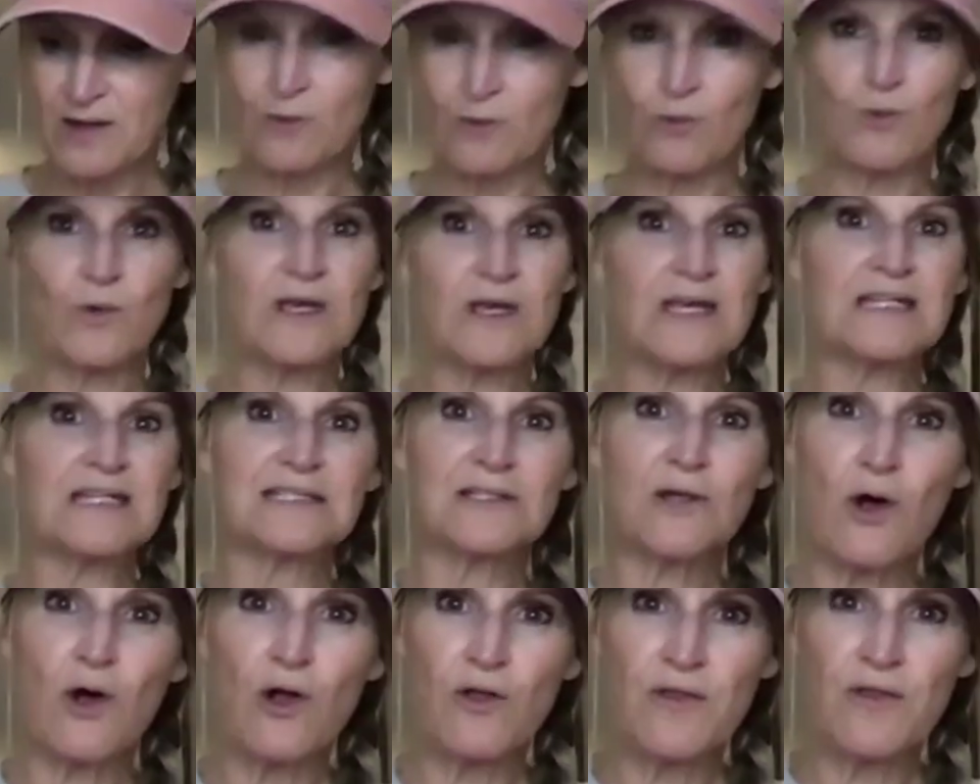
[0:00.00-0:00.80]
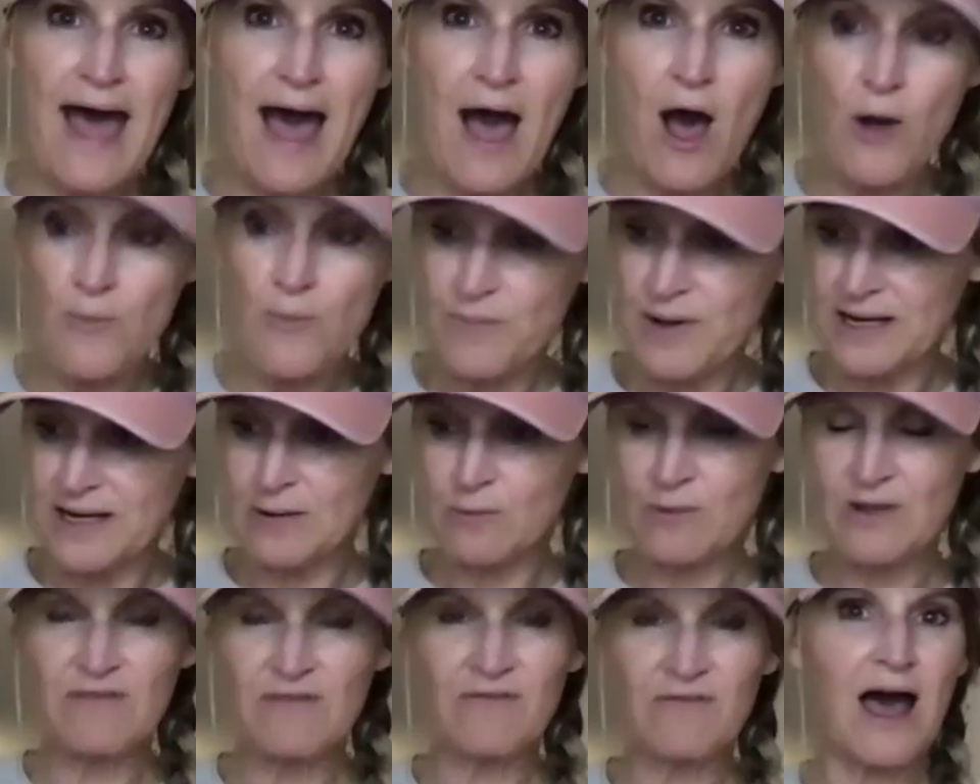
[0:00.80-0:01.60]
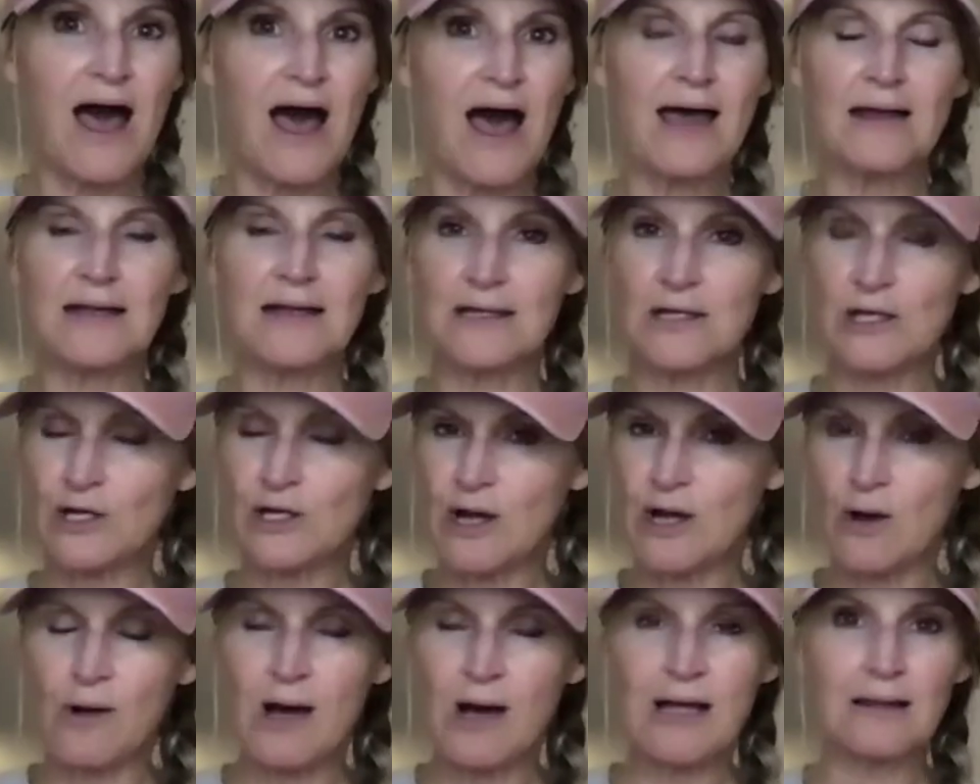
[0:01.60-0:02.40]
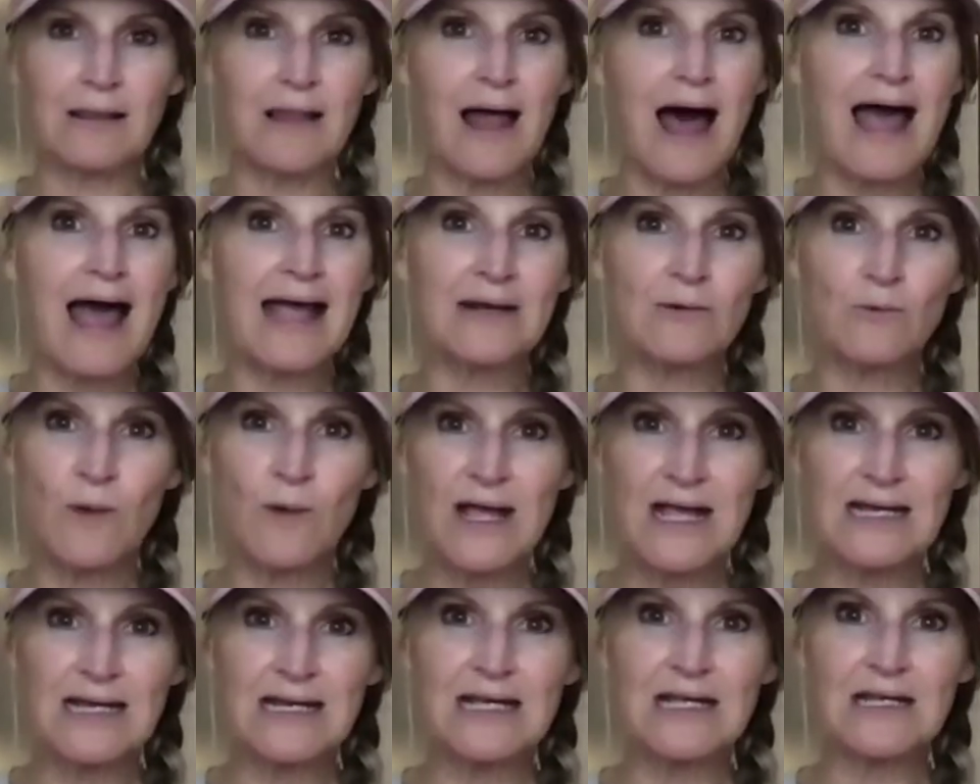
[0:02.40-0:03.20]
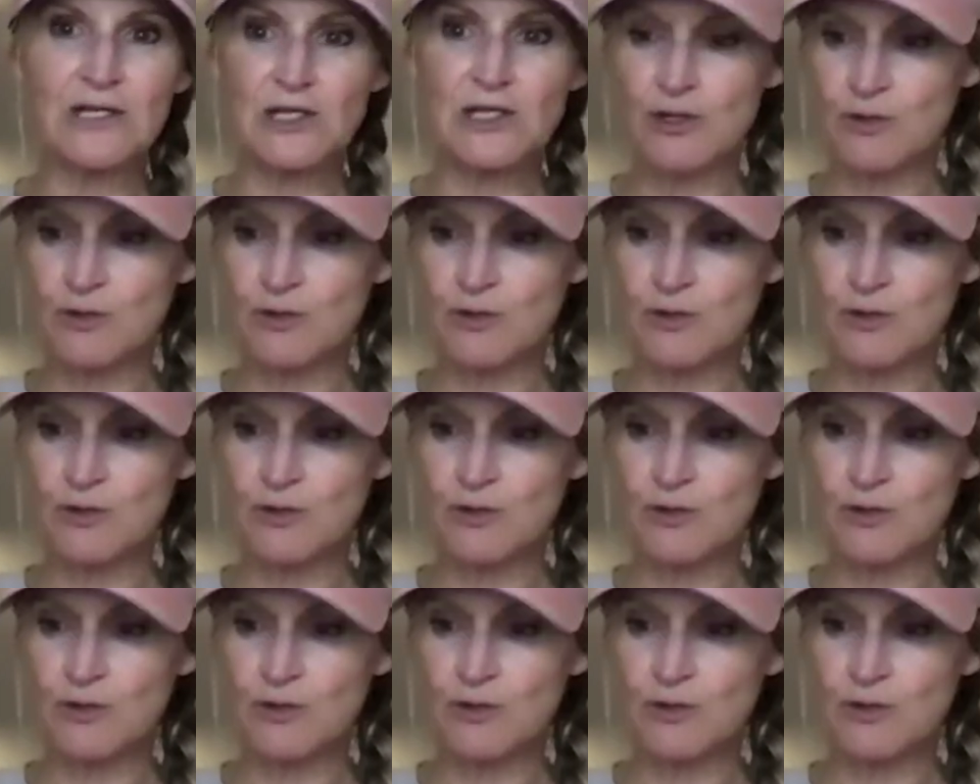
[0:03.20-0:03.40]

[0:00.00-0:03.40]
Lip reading: We sold out, but we've got, you know, a line waiting.